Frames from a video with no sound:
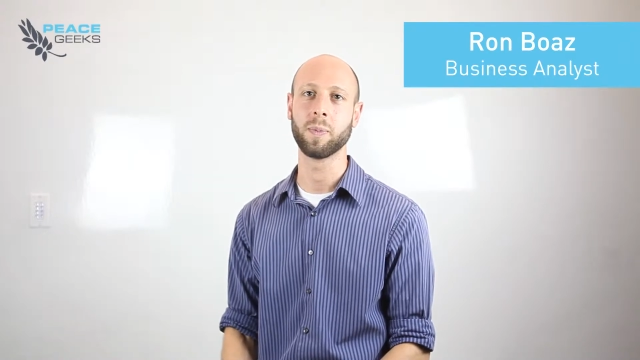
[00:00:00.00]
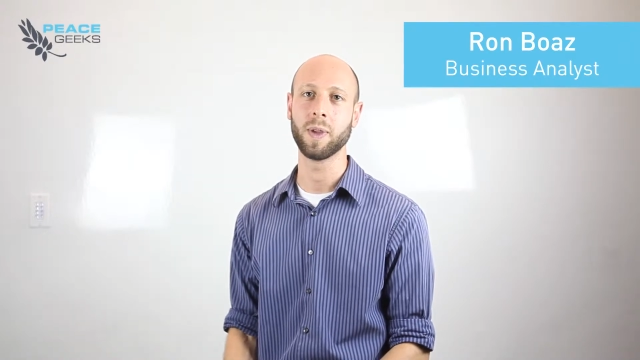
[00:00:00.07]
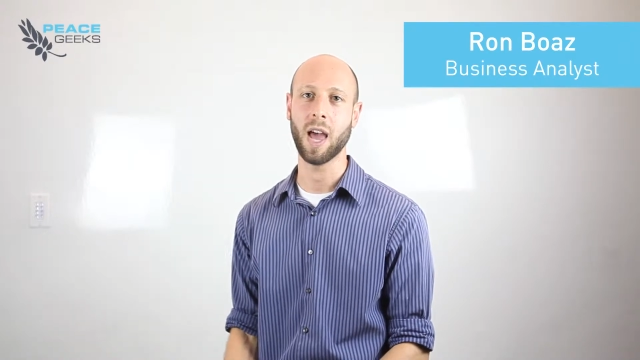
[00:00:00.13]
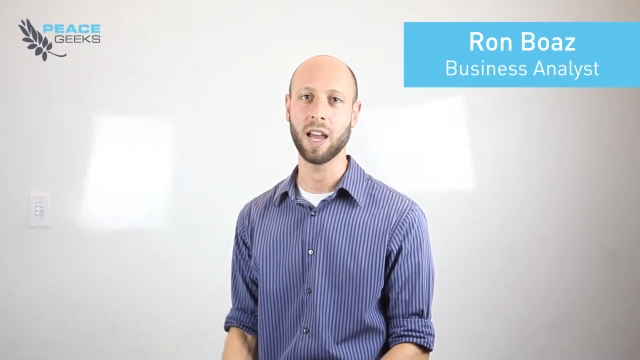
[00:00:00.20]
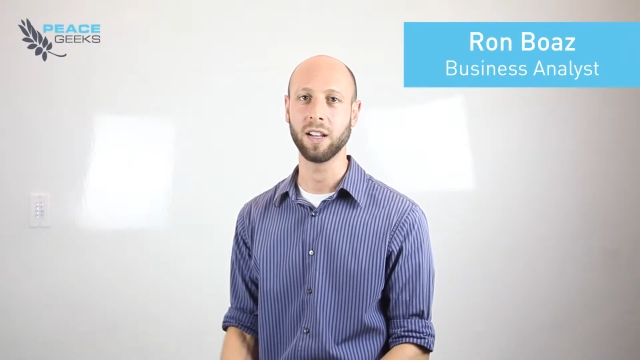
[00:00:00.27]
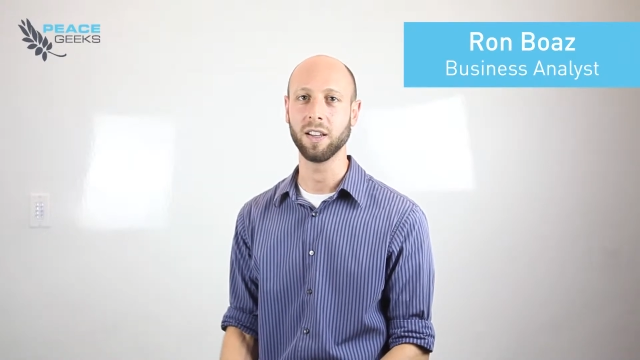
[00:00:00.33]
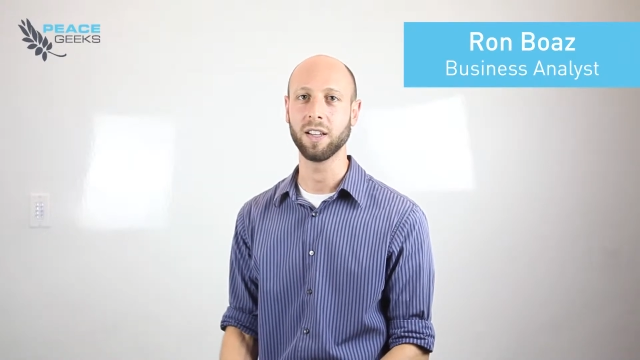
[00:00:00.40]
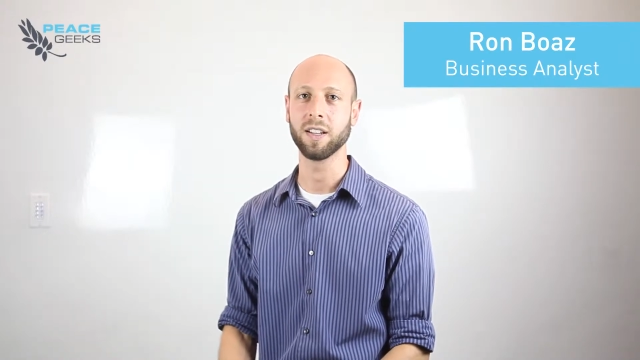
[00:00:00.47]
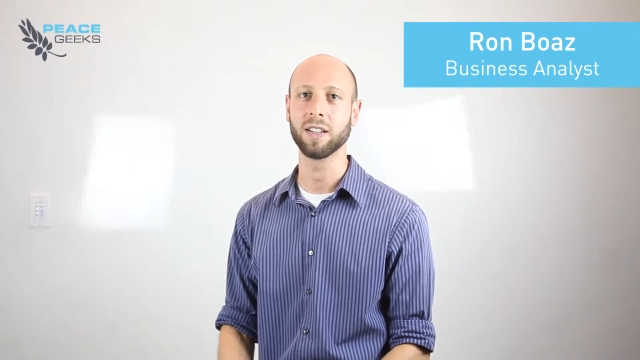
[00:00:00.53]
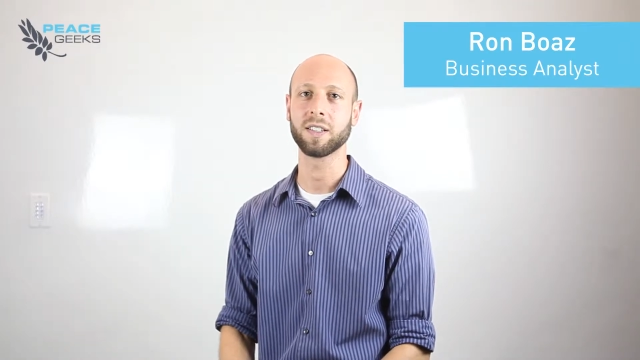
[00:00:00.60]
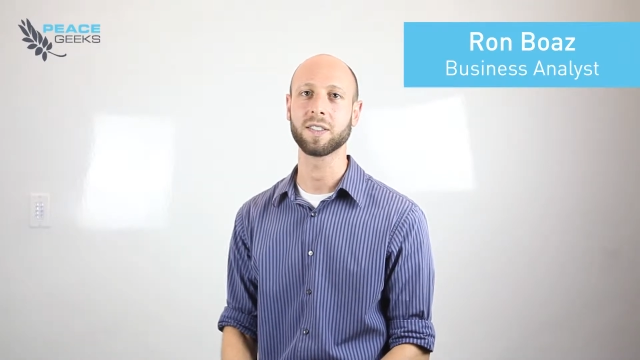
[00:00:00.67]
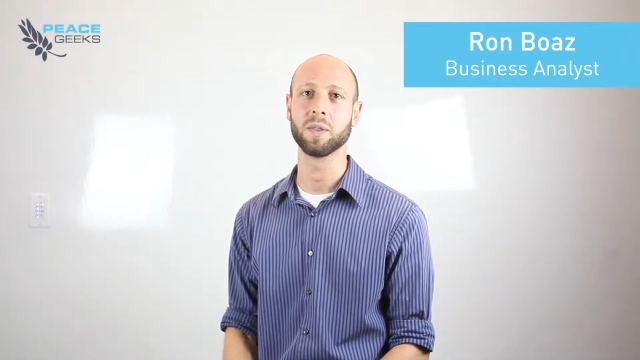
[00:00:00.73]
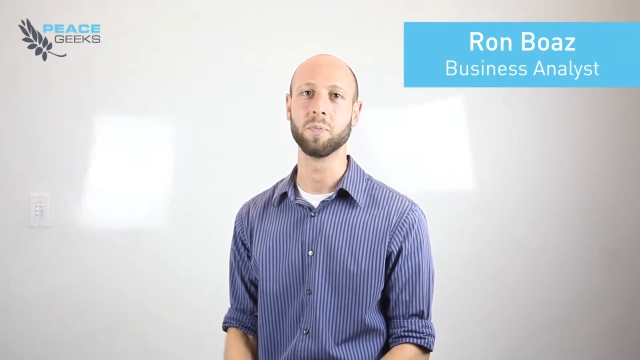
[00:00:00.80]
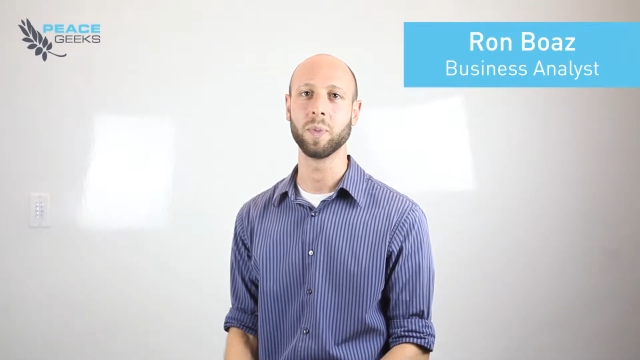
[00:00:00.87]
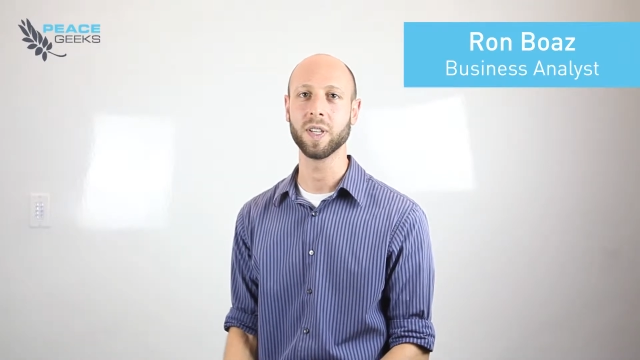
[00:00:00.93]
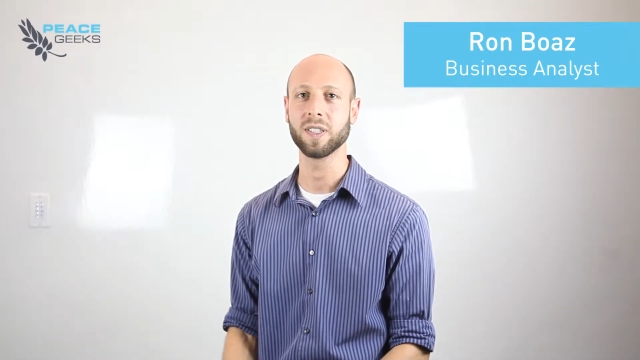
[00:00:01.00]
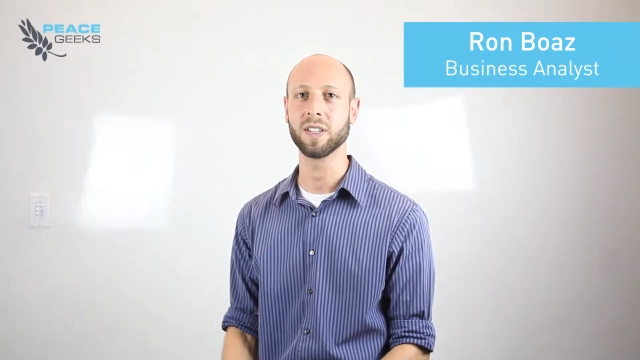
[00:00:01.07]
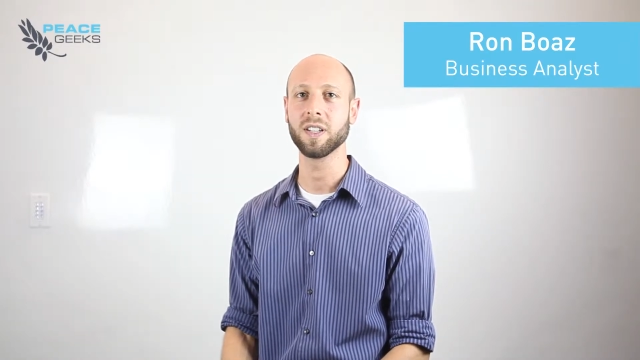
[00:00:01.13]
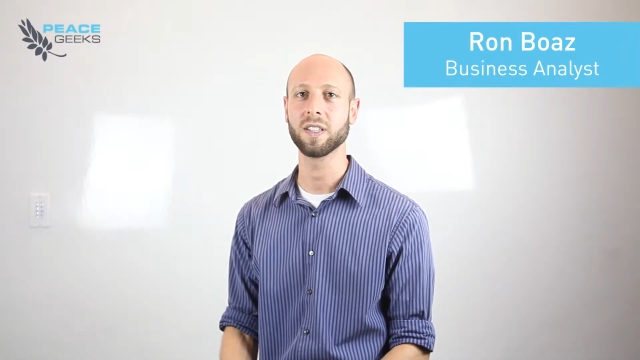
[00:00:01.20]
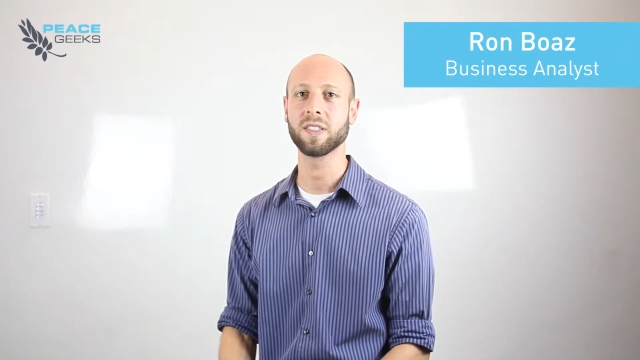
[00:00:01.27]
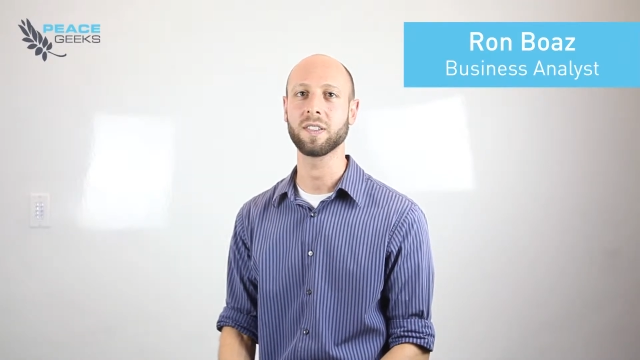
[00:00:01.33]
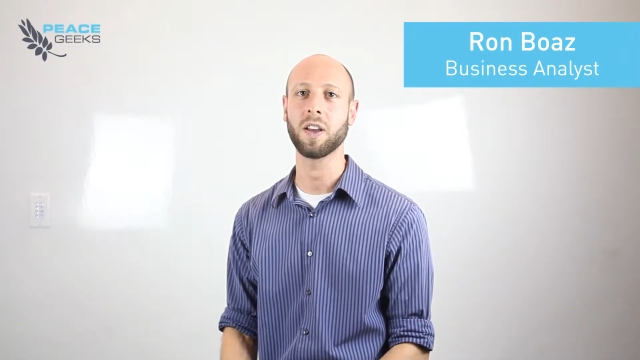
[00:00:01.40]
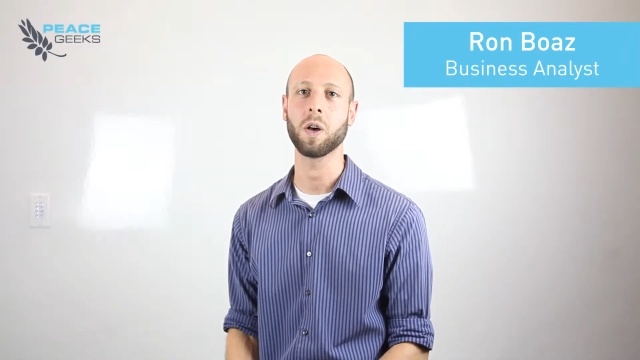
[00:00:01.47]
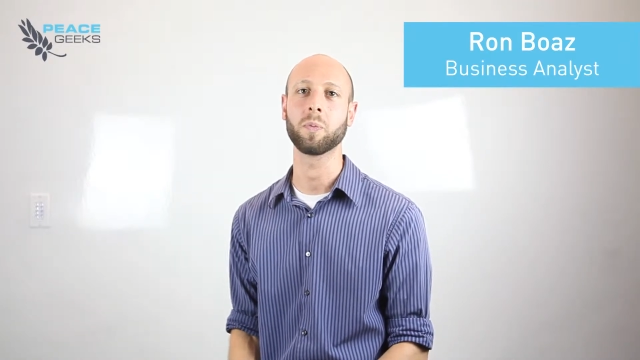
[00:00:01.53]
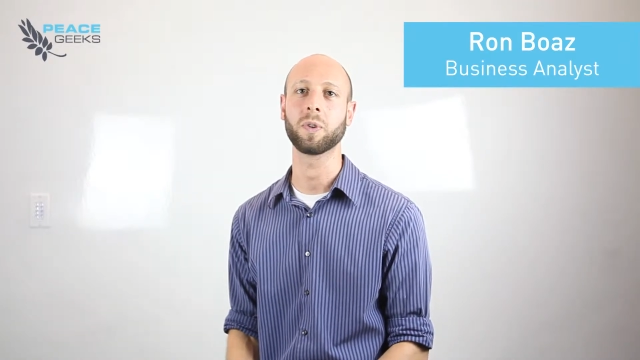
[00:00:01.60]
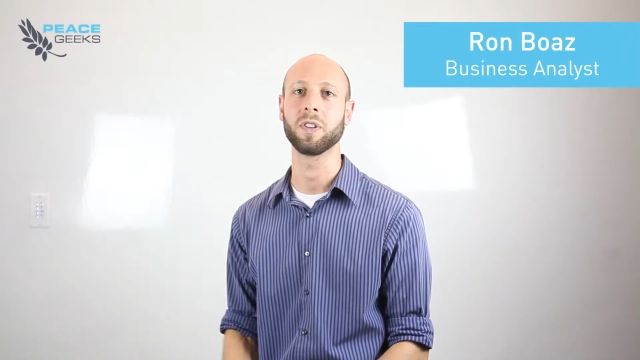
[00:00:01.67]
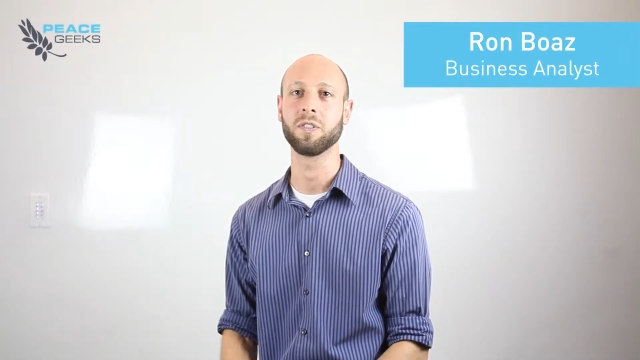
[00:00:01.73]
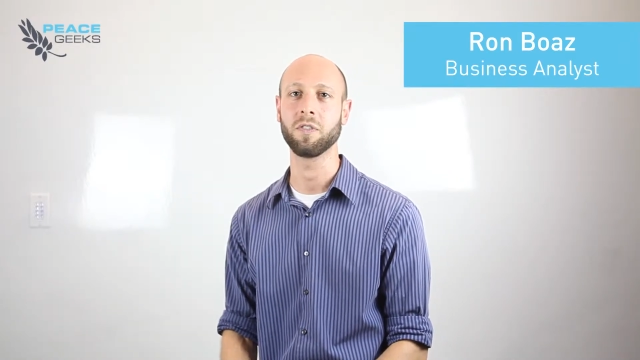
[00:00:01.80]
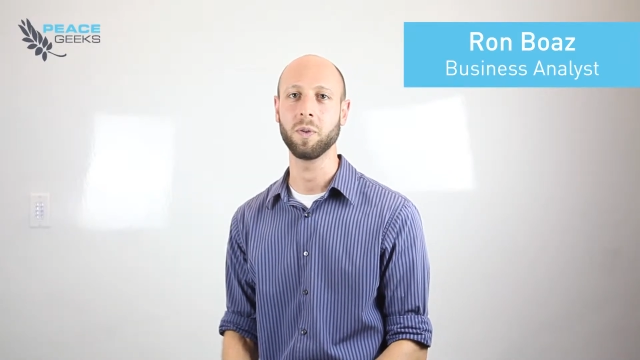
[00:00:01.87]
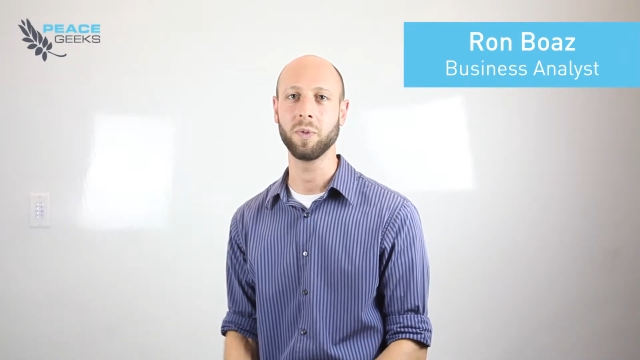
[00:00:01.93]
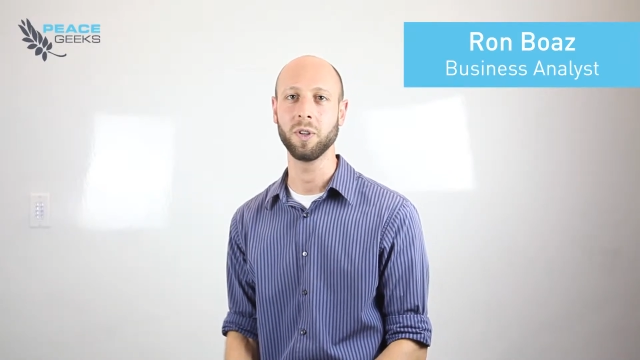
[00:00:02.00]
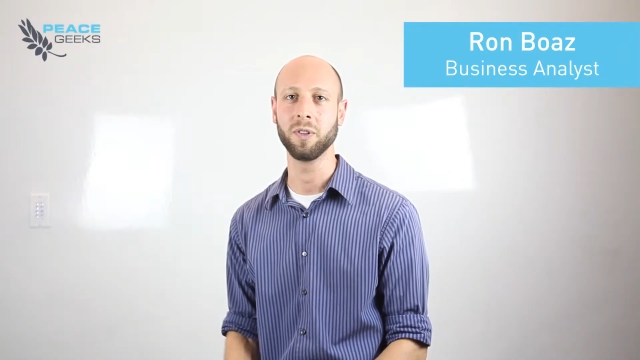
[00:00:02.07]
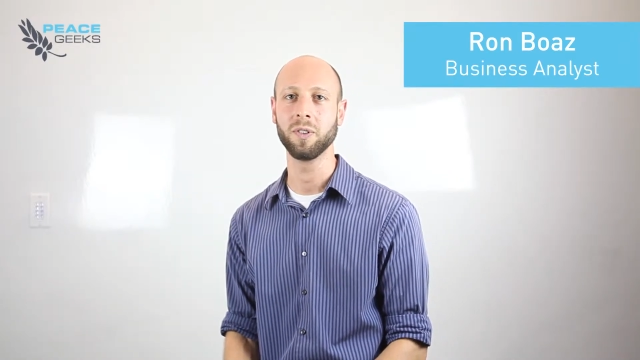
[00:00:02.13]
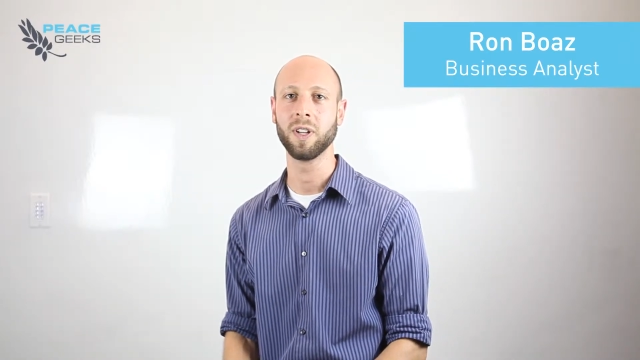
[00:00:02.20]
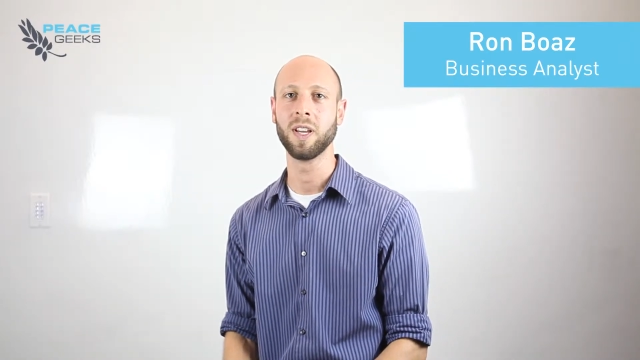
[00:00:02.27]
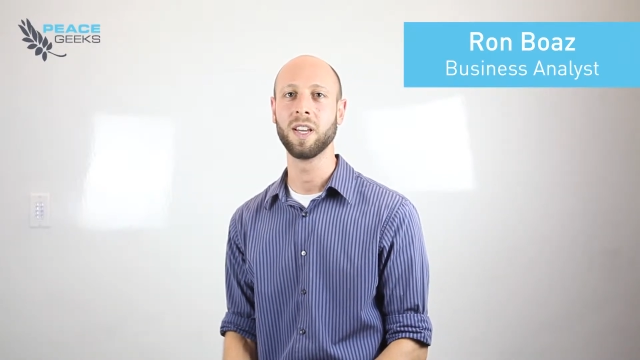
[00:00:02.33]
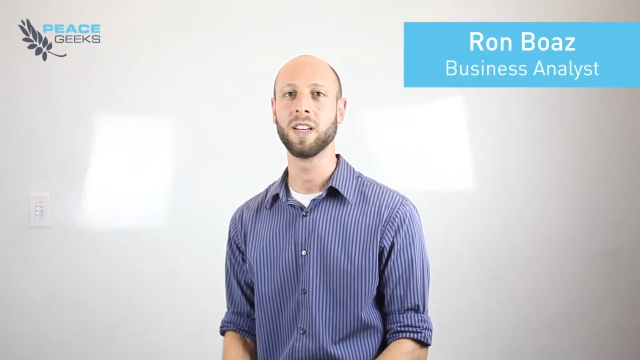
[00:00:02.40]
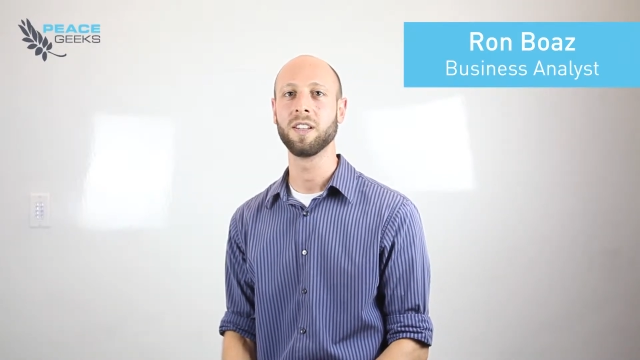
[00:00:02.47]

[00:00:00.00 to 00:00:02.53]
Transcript: analytics and business to help contribute